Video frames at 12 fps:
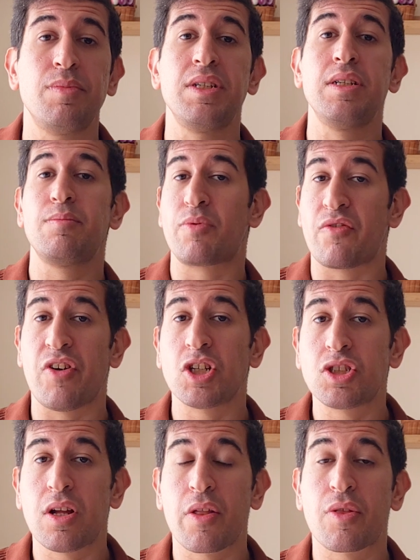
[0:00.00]
be
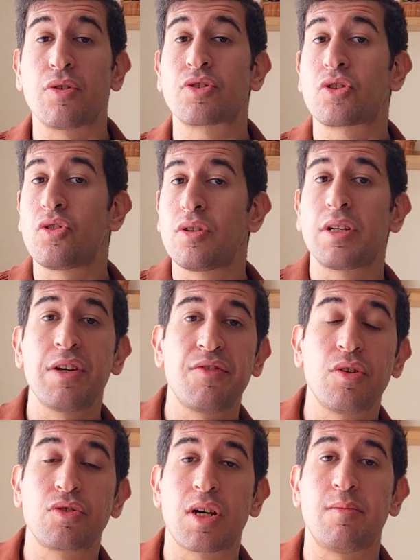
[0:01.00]
professional thoughts, could give
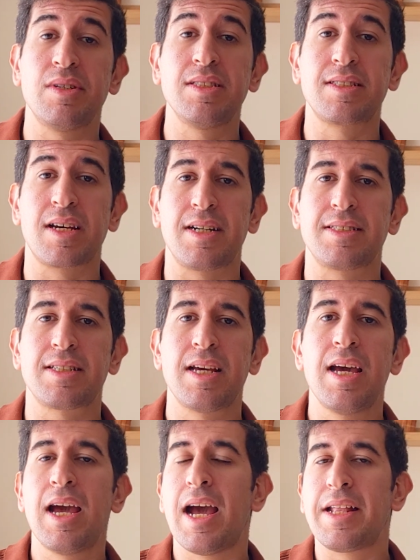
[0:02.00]
you some insights,
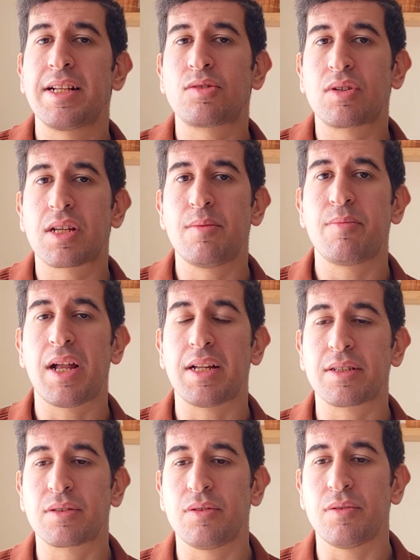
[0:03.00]
and that's what I'm
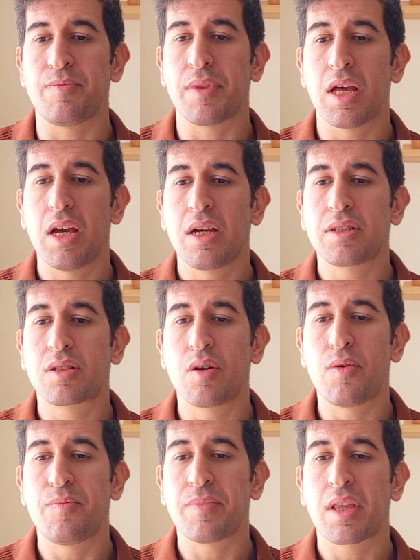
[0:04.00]
planning to do.
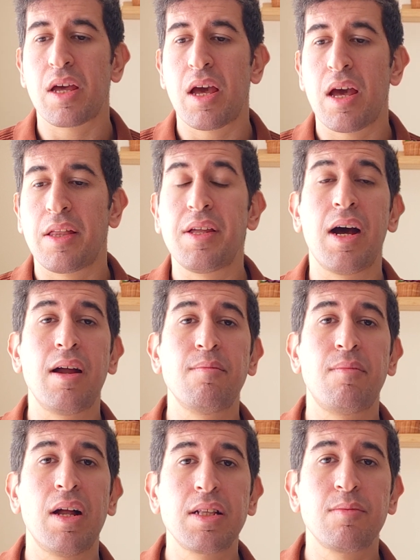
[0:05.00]
So there are
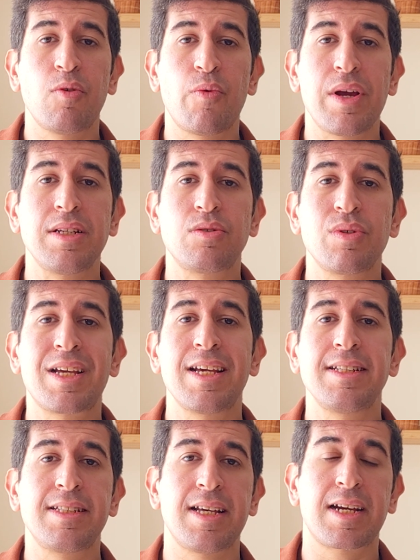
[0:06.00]
multiple ways we can
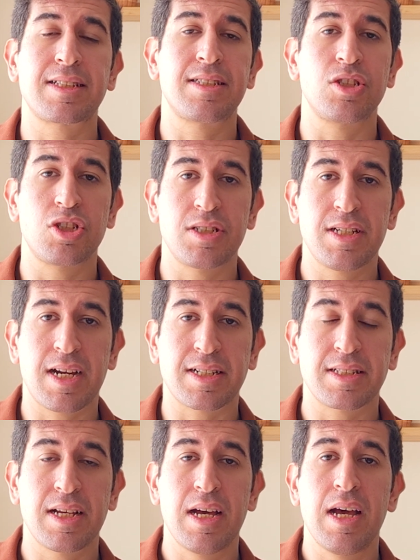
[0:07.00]
detect such
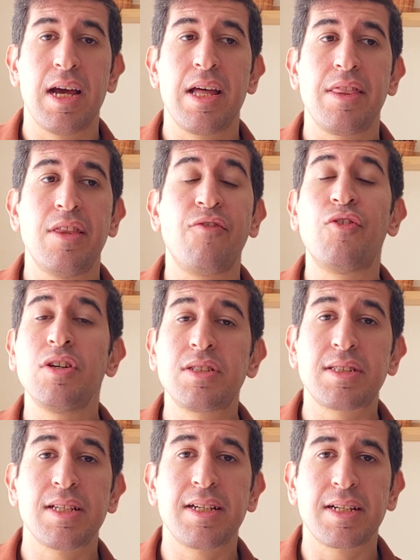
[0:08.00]
attacks. The
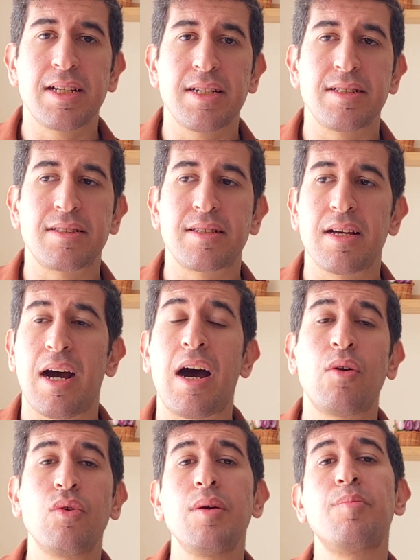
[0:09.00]
first thing is, are
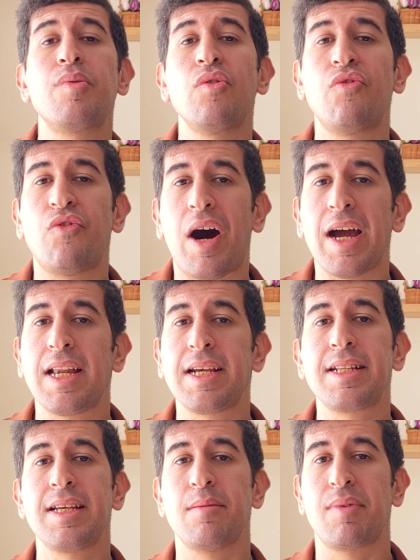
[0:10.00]
we
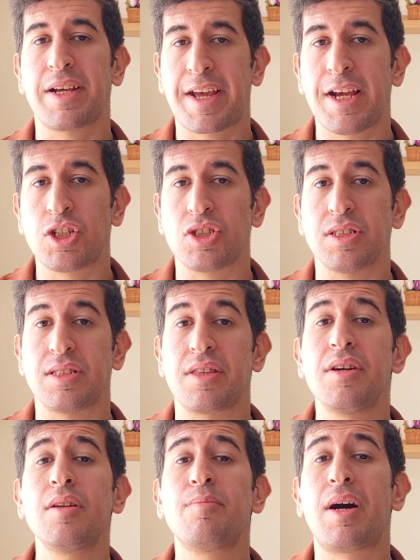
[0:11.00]
profiling the applications, the
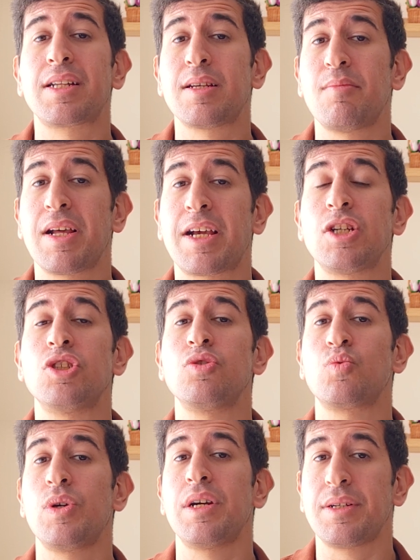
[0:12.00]
third-party applications
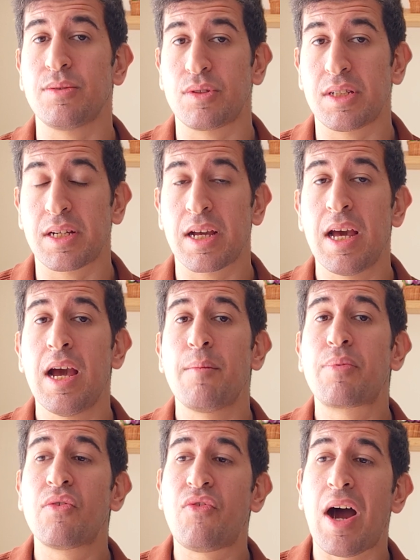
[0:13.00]
we are using?
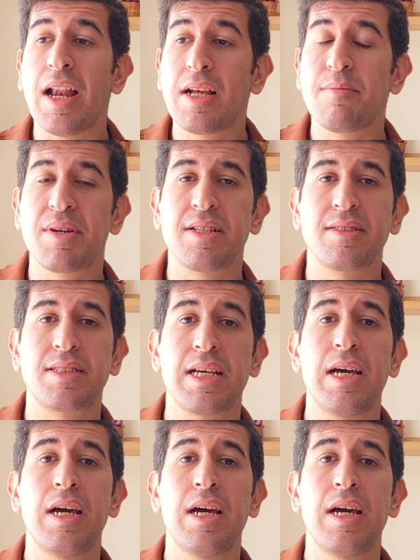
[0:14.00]
Profiling means